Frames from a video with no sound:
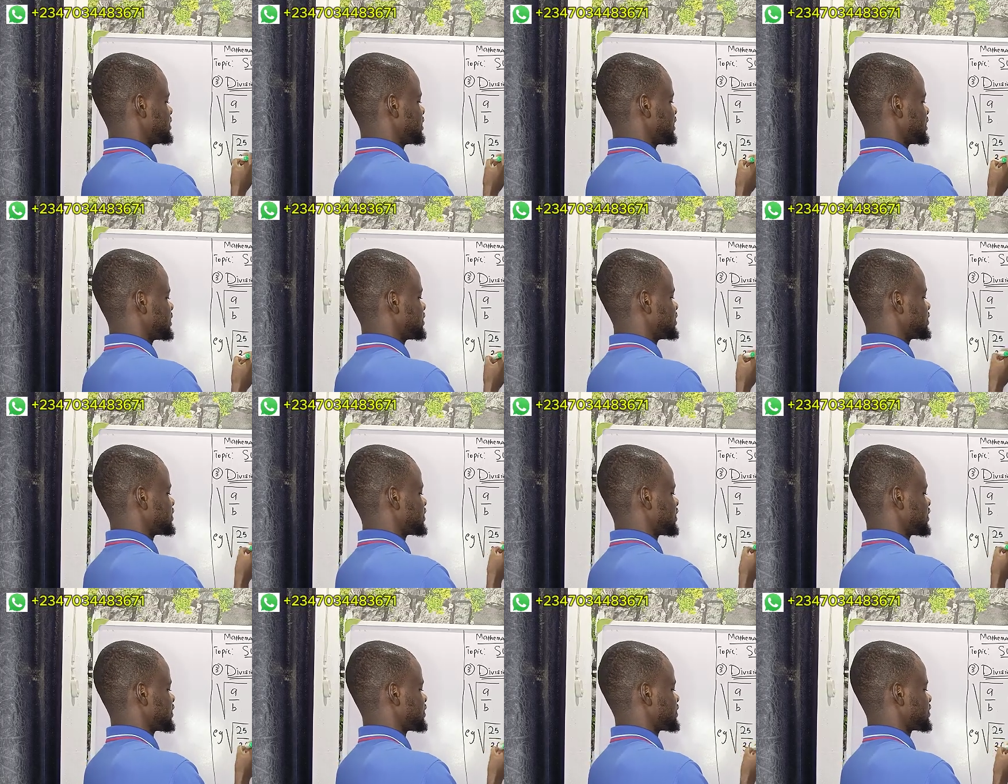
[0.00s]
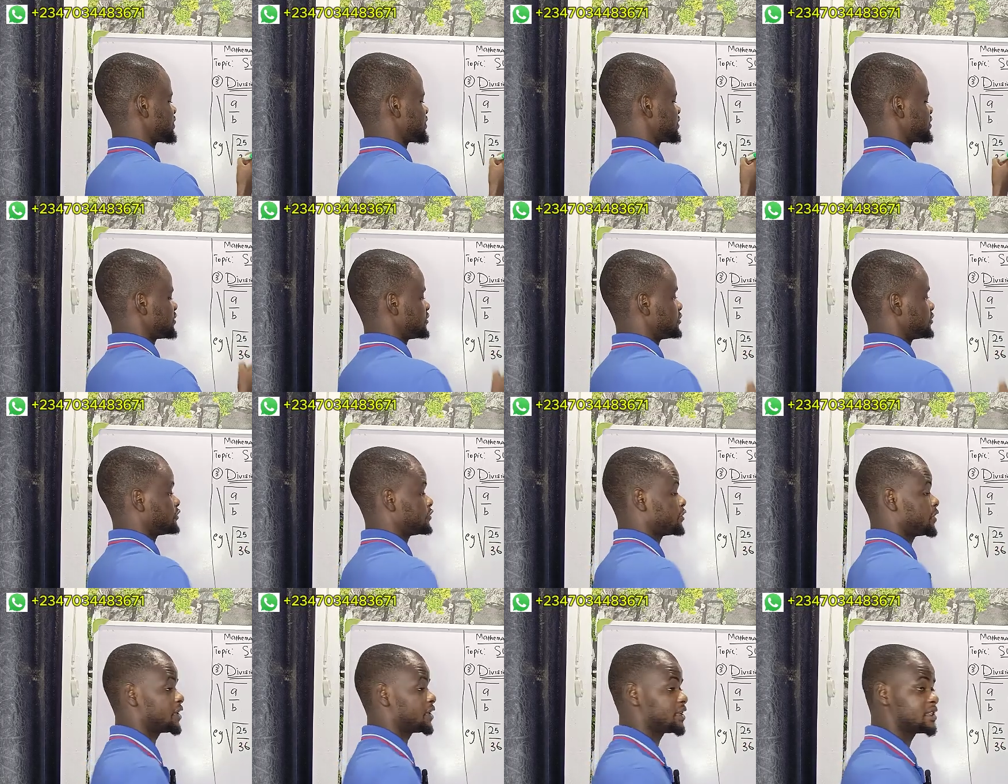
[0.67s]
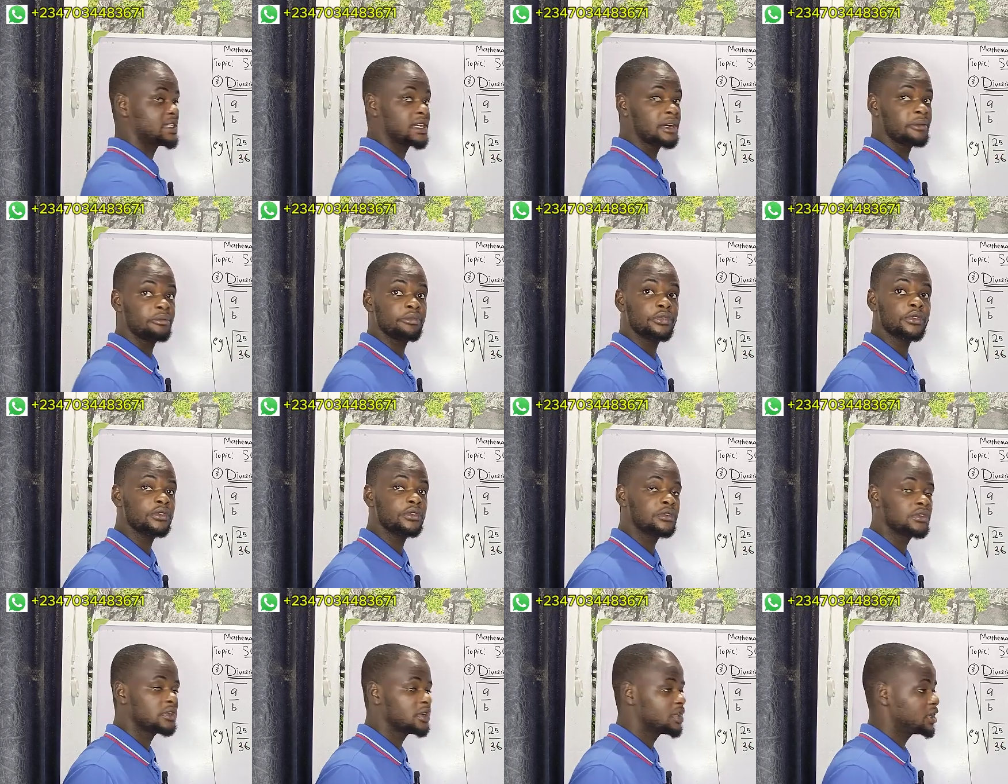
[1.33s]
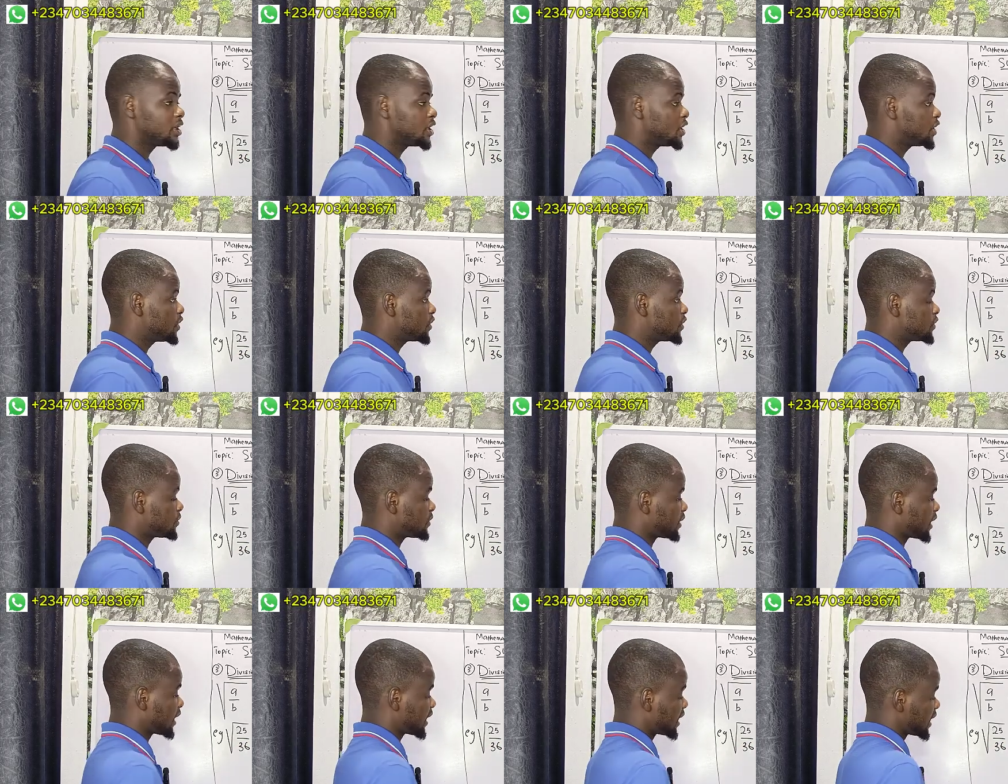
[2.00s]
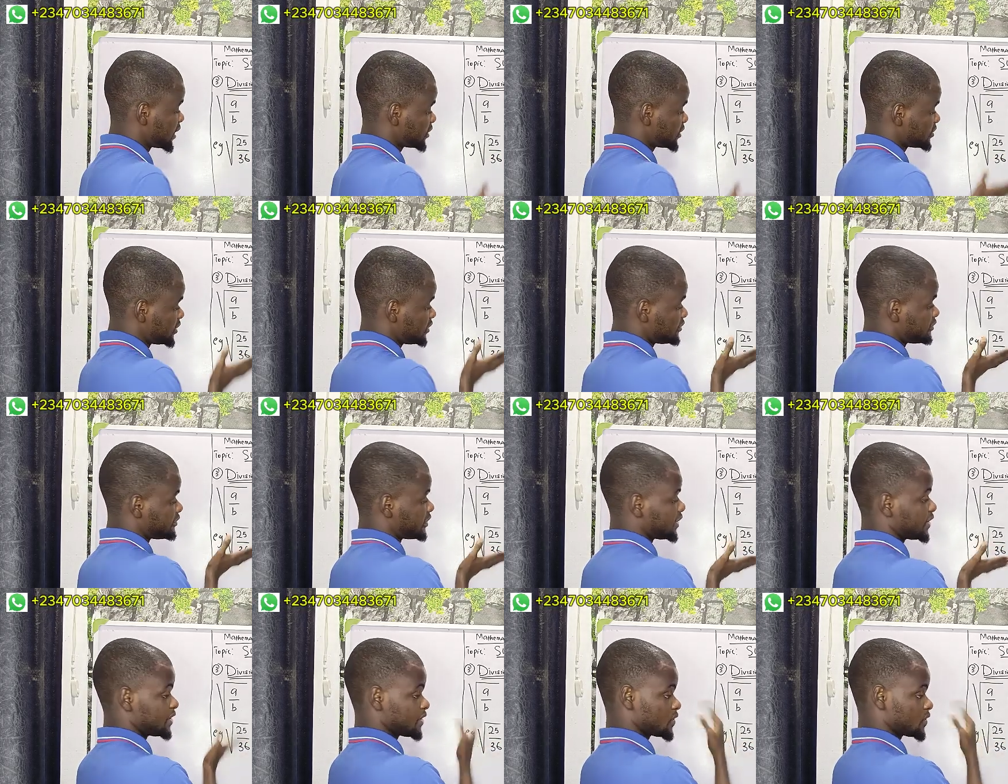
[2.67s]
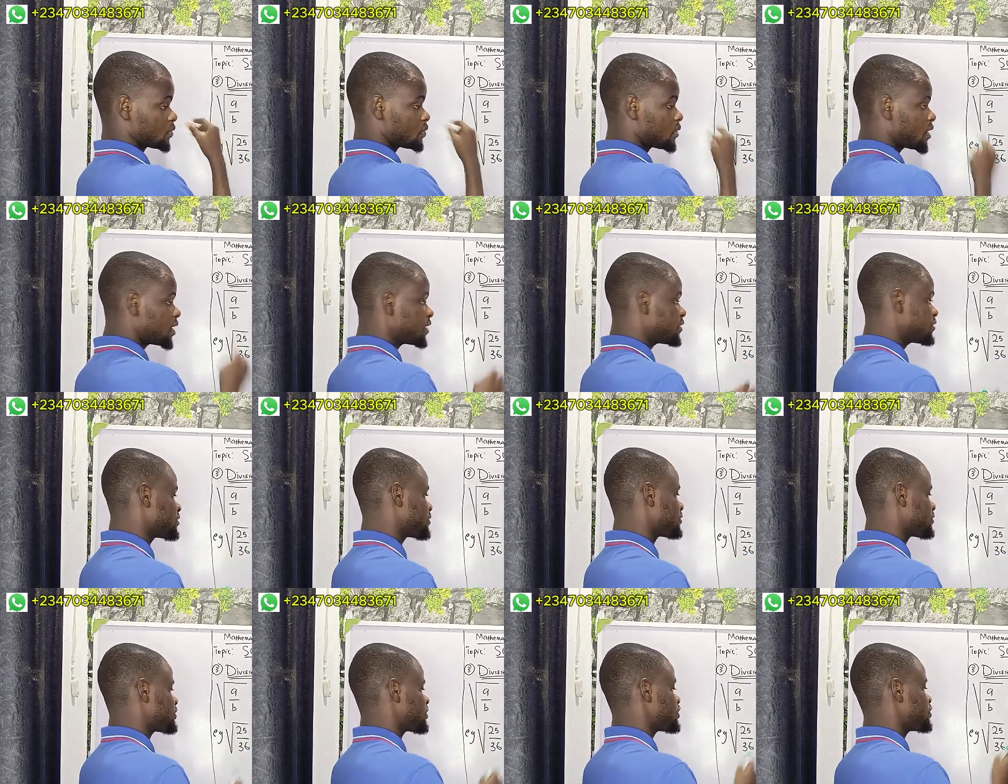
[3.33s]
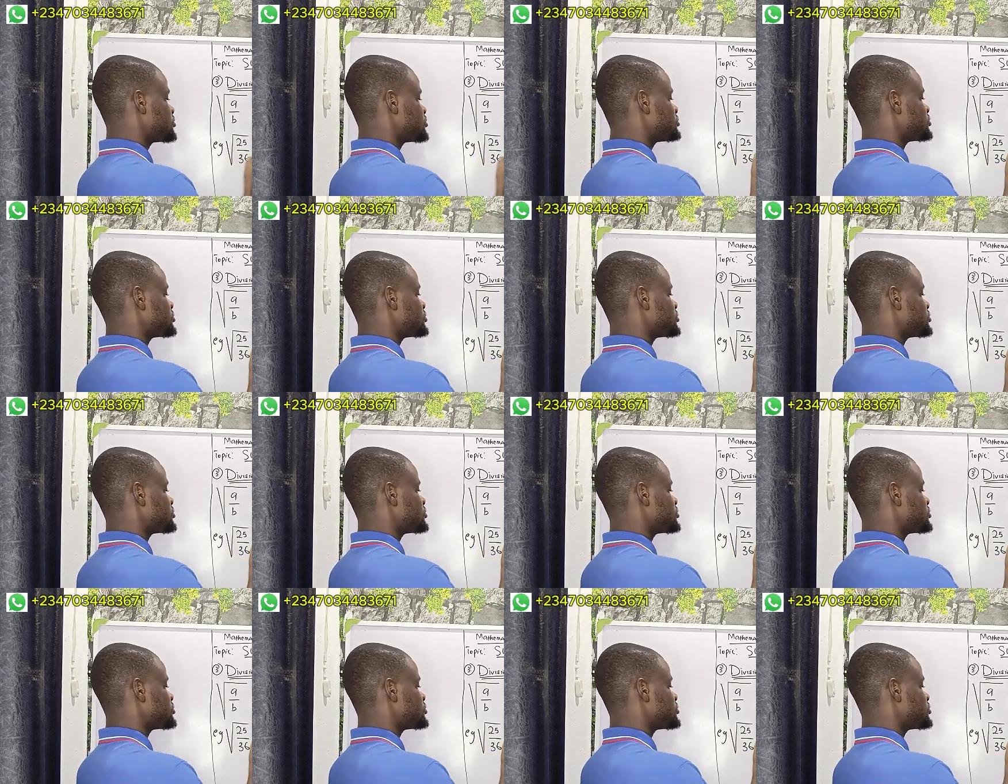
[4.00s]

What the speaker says: 36, for example. So I can actually find the square root of the